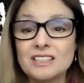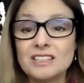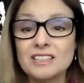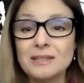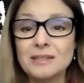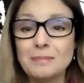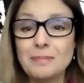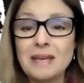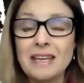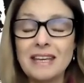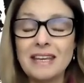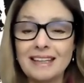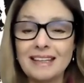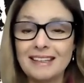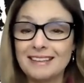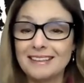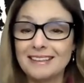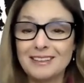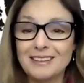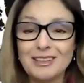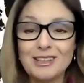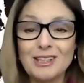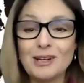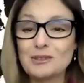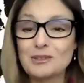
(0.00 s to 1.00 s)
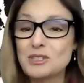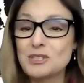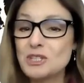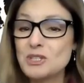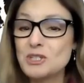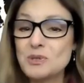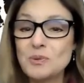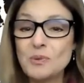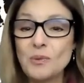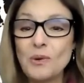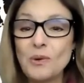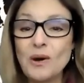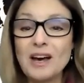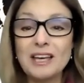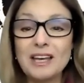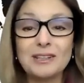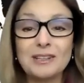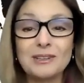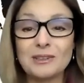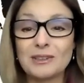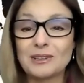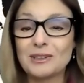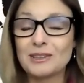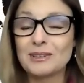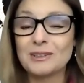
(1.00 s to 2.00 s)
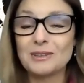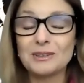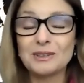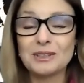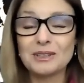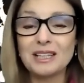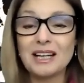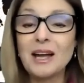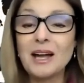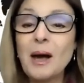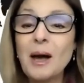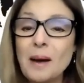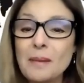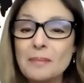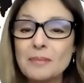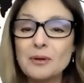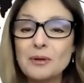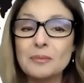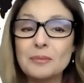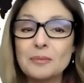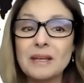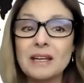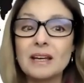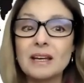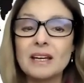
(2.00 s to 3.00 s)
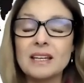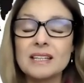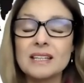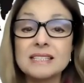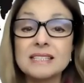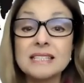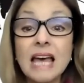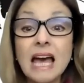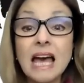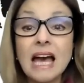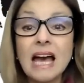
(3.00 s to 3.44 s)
to pick, you know, just one or or a couple because